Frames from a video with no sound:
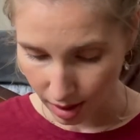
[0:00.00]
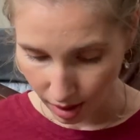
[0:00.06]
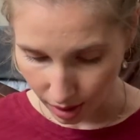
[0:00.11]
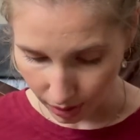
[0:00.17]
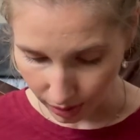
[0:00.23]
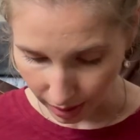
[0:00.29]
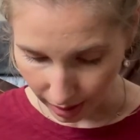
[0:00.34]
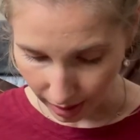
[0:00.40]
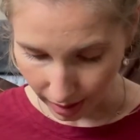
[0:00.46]

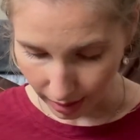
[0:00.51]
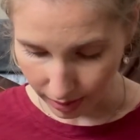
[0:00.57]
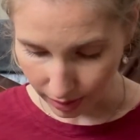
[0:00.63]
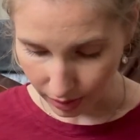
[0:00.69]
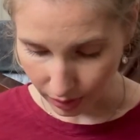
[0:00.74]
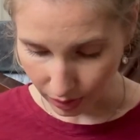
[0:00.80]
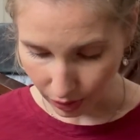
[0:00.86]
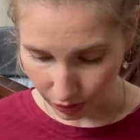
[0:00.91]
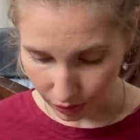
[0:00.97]
Okay, and
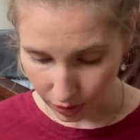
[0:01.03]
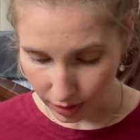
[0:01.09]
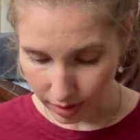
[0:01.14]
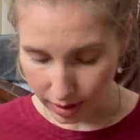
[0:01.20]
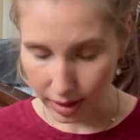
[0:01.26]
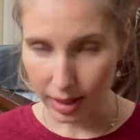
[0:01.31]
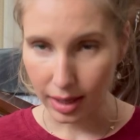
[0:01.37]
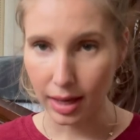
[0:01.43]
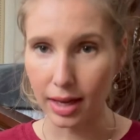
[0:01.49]
then the third
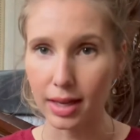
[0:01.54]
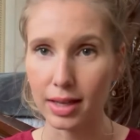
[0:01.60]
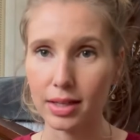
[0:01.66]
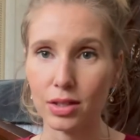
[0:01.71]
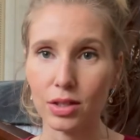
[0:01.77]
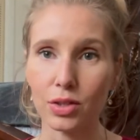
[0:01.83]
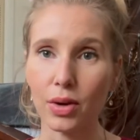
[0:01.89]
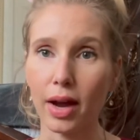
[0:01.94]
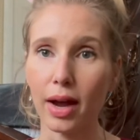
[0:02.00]
thing
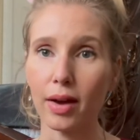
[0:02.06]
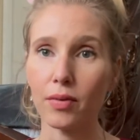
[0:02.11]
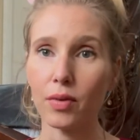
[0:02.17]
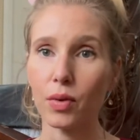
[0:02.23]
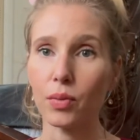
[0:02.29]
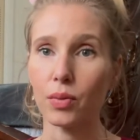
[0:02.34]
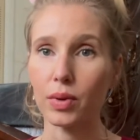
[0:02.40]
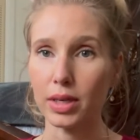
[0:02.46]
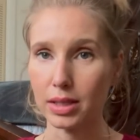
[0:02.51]
is to have
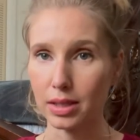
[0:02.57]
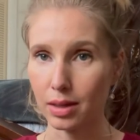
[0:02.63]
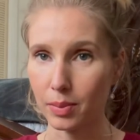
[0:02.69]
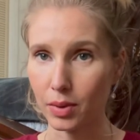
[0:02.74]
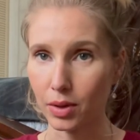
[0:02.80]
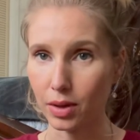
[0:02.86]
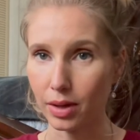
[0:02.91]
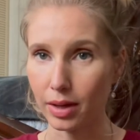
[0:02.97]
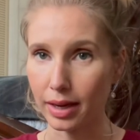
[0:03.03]

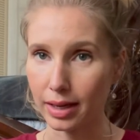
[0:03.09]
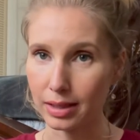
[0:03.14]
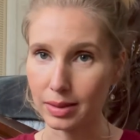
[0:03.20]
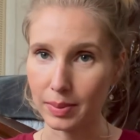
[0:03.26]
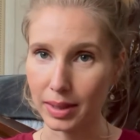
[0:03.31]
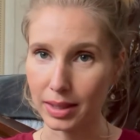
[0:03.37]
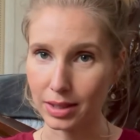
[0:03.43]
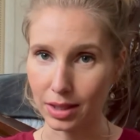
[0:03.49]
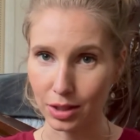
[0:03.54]
reasonable
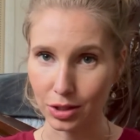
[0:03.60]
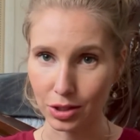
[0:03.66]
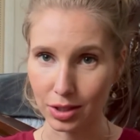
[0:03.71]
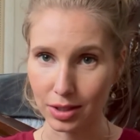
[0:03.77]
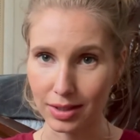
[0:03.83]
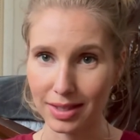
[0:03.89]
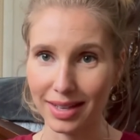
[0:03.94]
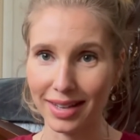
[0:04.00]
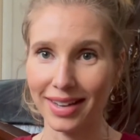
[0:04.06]

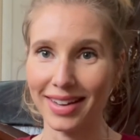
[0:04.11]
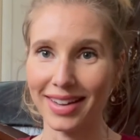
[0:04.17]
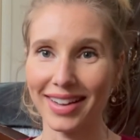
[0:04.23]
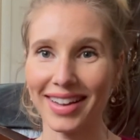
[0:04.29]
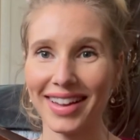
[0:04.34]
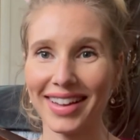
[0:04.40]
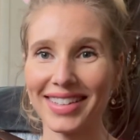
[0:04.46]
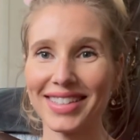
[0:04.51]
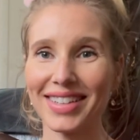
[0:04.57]
expectations.
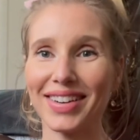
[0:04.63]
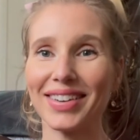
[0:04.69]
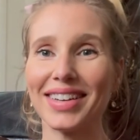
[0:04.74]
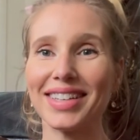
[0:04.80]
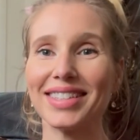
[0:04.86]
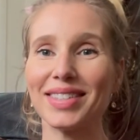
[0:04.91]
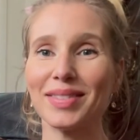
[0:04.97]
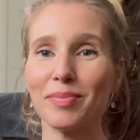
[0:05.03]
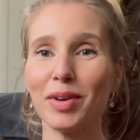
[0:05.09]
So
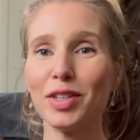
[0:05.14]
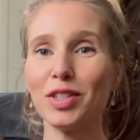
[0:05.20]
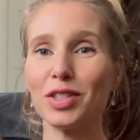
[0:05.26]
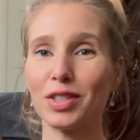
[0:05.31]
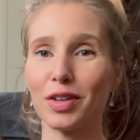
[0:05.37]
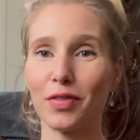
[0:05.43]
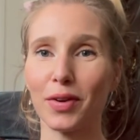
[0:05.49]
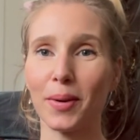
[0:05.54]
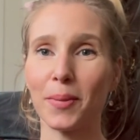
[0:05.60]
it's much
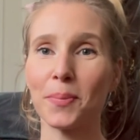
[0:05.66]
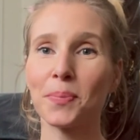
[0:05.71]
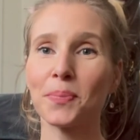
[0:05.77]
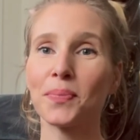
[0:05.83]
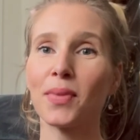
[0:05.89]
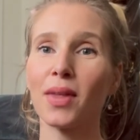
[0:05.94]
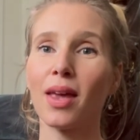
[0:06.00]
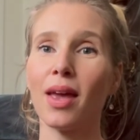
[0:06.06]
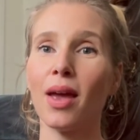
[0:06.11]
different.
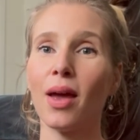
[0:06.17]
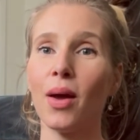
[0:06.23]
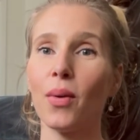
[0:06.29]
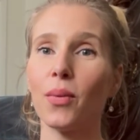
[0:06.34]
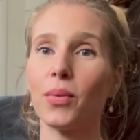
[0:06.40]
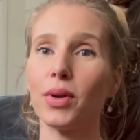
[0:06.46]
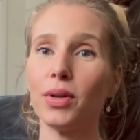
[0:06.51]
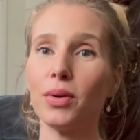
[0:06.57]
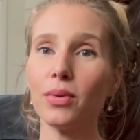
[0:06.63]

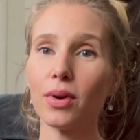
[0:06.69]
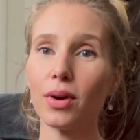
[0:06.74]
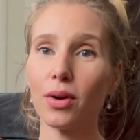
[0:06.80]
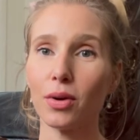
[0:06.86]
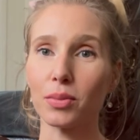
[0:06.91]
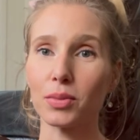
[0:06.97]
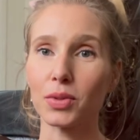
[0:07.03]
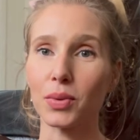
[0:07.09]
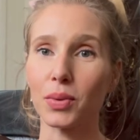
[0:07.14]
When you are
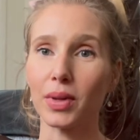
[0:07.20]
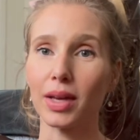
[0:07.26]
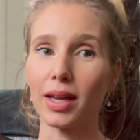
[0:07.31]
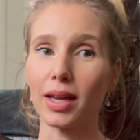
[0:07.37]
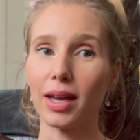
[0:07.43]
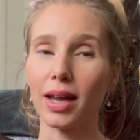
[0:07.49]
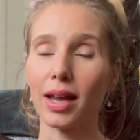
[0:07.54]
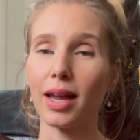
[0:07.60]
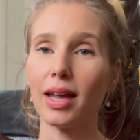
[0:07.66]

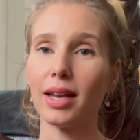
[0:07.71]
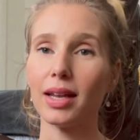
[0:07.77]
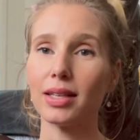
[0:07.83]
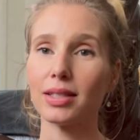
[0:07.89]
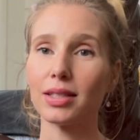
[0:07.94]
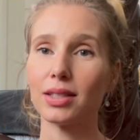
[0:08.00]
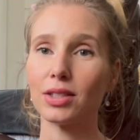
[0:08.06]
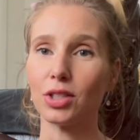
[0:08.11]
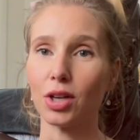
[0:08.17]
homeschooling, it
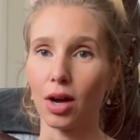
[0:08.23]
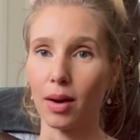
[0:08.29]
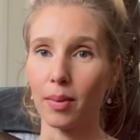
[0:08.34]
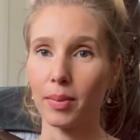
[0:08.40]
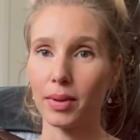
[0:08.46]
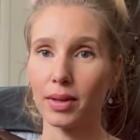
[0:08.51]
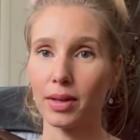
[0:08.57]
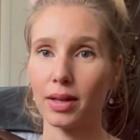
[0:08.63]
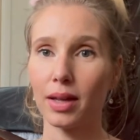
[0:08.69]
is a
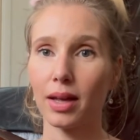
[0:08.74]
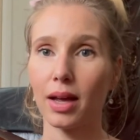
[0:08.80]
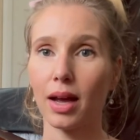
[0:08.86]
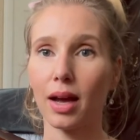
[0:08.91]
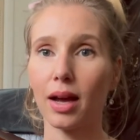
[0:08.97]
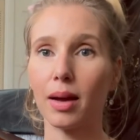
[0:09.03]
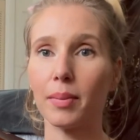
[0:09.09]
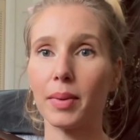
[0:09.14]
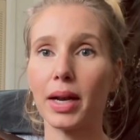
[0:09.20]
job.
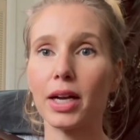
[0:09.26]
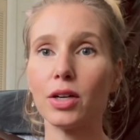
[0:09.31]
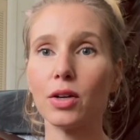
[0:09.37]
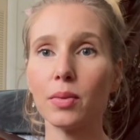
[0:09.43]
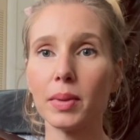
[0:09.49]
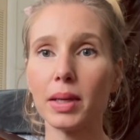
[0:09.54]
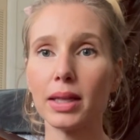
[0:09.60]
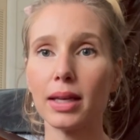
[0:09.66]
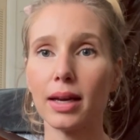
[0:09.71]
And I
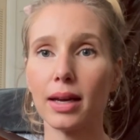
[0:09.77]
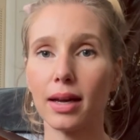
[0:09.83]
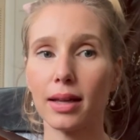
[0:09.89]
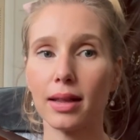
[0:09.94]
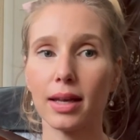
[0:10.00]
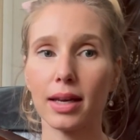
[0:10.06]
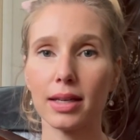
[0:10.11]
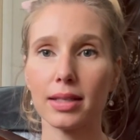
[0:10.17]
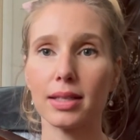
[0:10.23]
don't mean that in
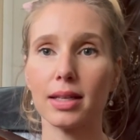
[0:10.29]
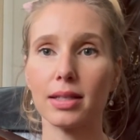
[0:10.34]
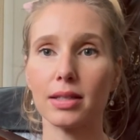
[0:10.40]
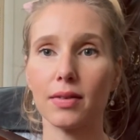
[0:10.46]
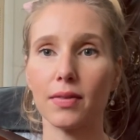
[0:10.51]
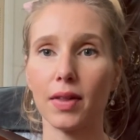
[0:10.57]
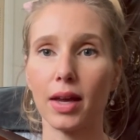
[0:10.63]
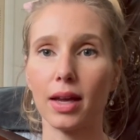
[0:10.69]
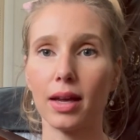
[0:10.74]
like a sense
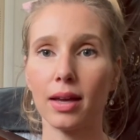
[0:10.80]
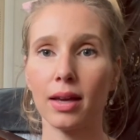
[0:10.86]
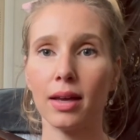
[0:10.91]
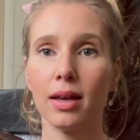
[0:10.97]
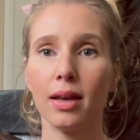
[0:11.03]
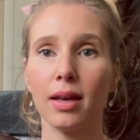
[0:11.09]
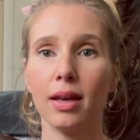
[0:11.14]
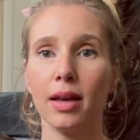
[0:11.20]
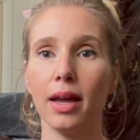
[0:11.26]
of like,
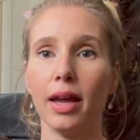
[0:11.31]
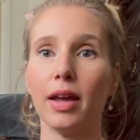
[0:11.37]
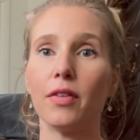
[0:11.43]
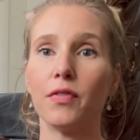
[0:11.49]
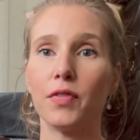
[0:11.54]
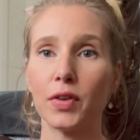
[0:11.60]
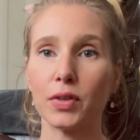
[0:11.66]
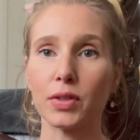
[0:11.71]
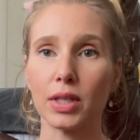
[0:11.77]
it
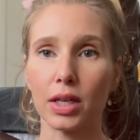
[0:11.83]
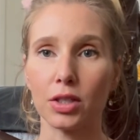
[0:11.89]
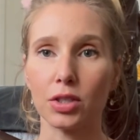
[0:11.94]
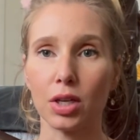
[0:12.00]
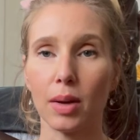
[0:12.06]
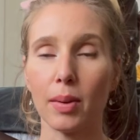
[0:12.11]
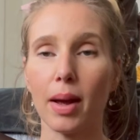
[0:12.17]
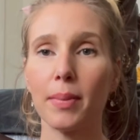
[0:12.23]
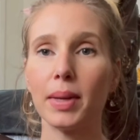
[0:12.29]
feels like a
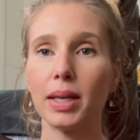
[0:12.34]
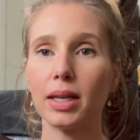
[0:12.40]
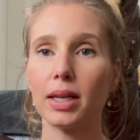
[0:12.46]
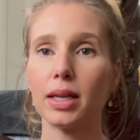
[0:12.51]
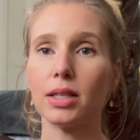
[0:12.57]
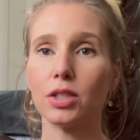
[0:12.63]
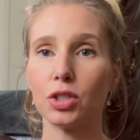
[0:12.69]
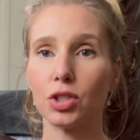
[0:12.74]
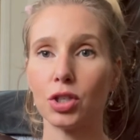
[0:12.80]
job. I mean,
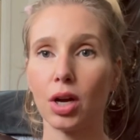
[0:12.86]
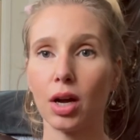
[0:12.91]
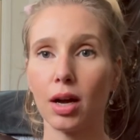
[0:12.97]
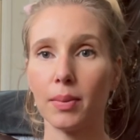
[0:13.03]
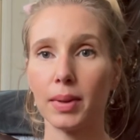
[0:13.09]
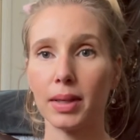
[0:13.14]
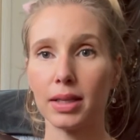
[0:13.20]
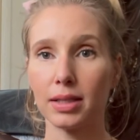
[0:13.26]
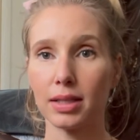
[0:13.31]
it's a
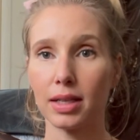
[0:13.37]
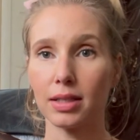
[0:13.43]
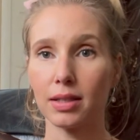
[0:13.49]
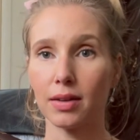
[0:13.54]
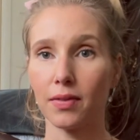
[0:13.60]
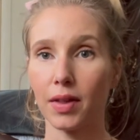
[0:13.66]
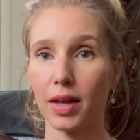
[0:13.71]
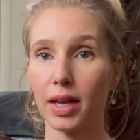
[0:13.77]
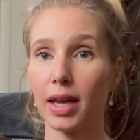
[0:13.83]
job in the sense
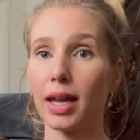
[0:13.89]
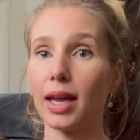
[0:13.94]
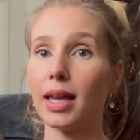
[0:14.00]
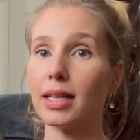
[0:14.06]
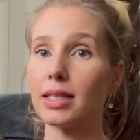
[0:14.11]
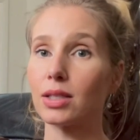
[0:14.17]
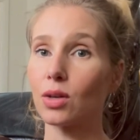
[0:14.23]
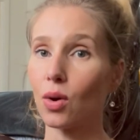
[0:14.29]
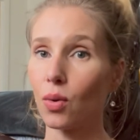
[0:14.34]
of like,
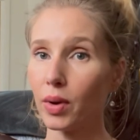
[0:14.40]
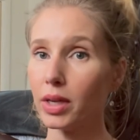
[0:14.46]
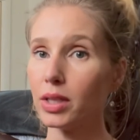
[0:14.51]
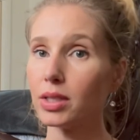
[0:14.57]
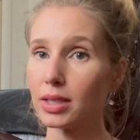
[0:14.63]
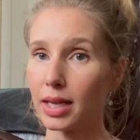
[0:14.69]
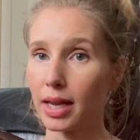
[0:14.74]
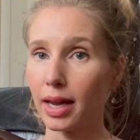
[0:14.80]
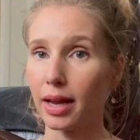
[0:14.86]
it's going
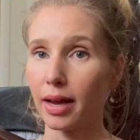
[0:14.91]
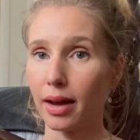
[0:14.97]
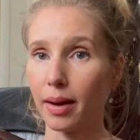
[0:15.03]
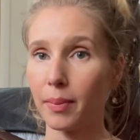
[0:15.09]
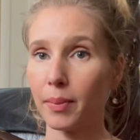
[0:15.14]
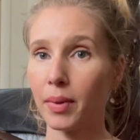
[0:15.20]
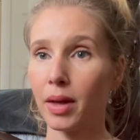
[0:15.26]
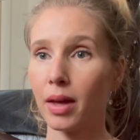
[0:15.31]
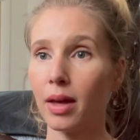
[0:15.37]
to take up